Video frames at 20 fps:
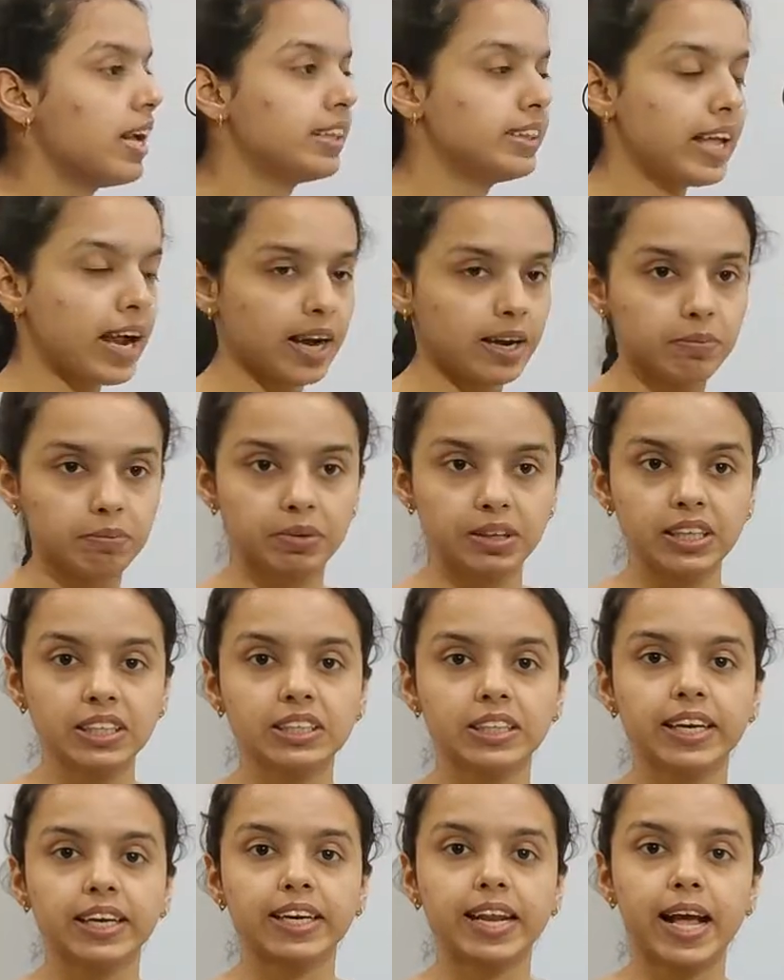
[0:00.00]
That
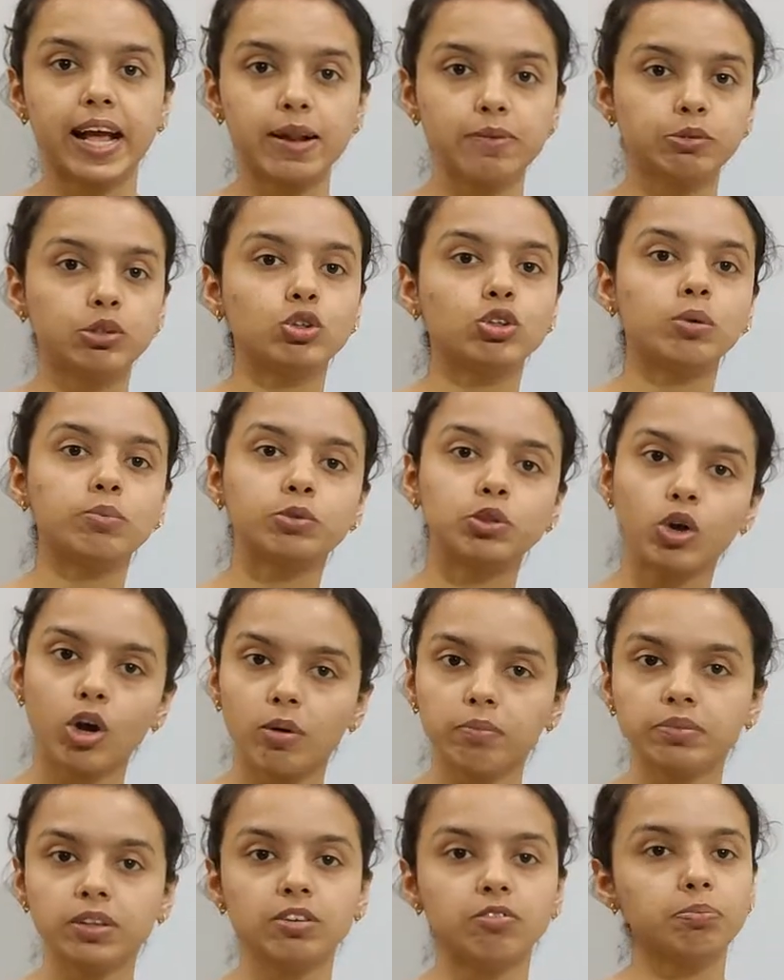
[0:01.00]
means it helps to
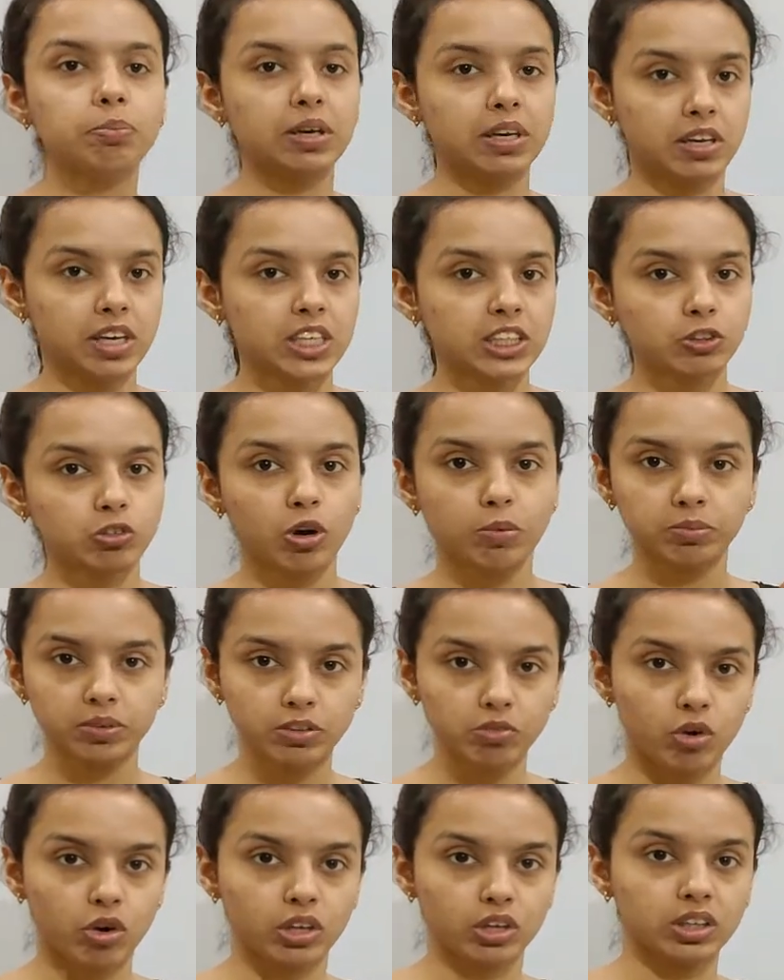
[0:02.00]
absorb the minerals from
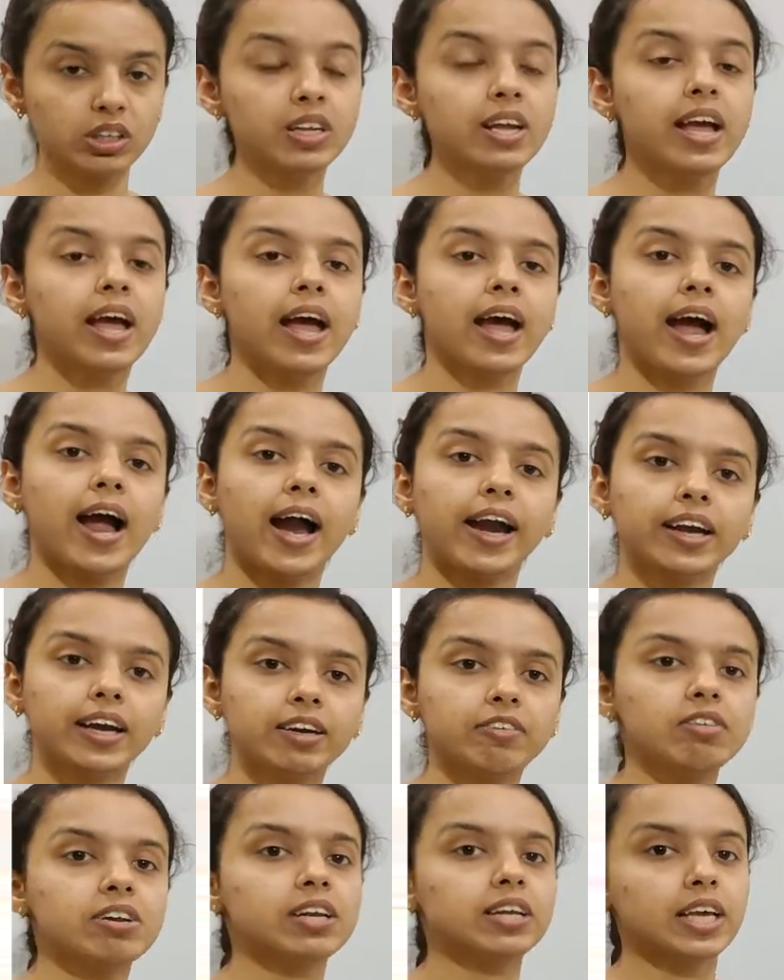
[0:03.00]
the water and
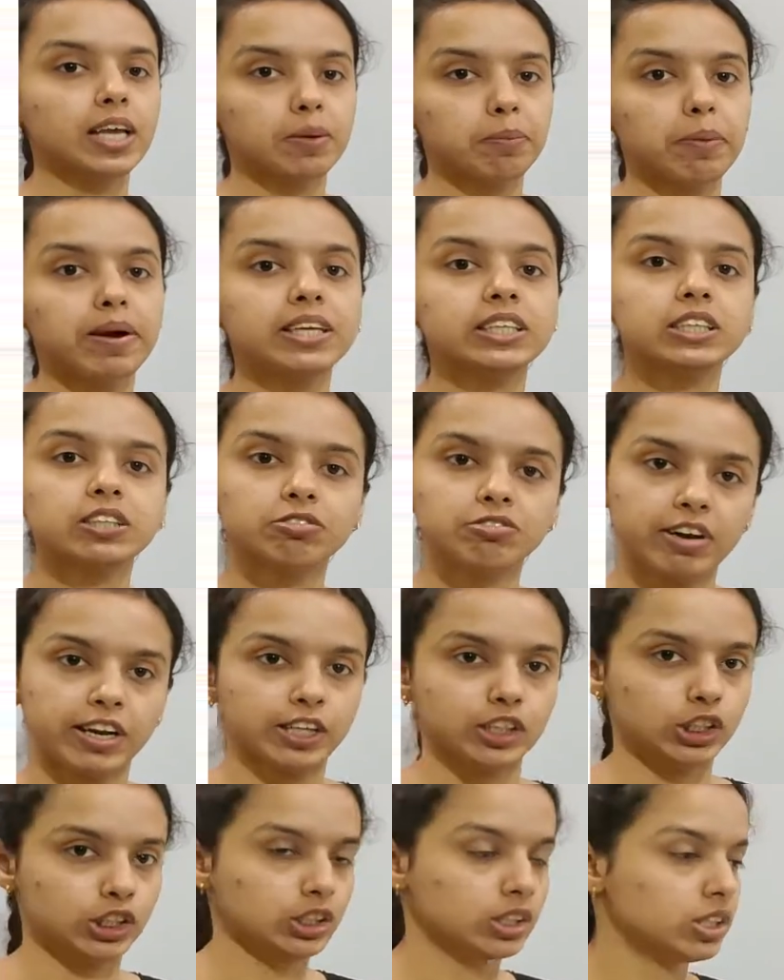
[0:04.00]
it will keep us
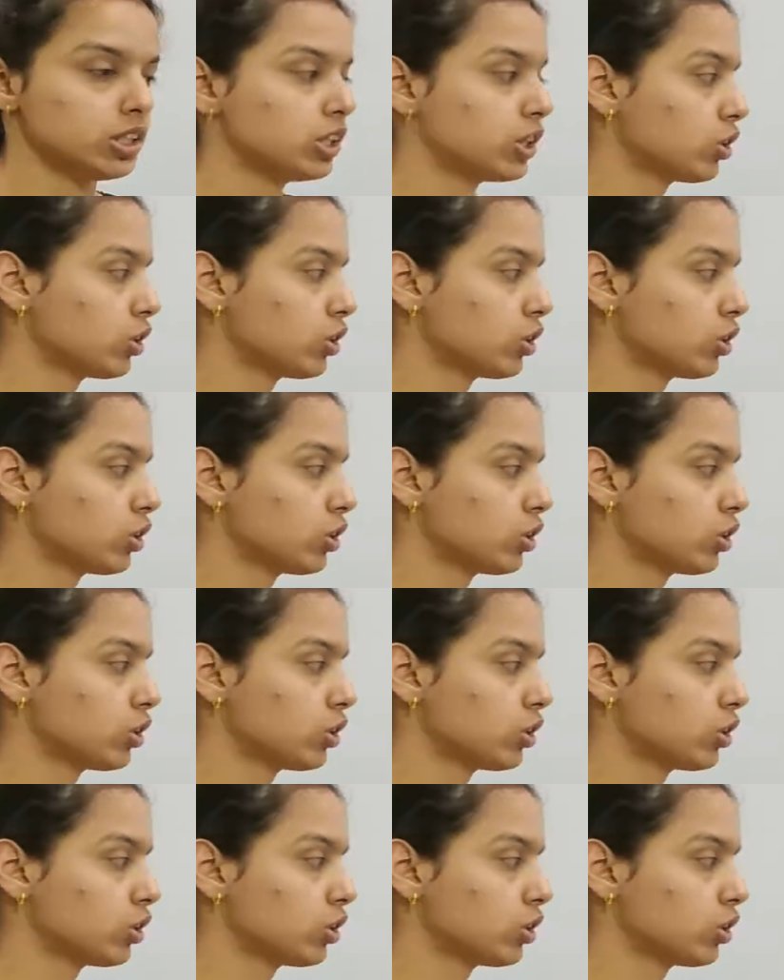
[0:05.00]
fresh.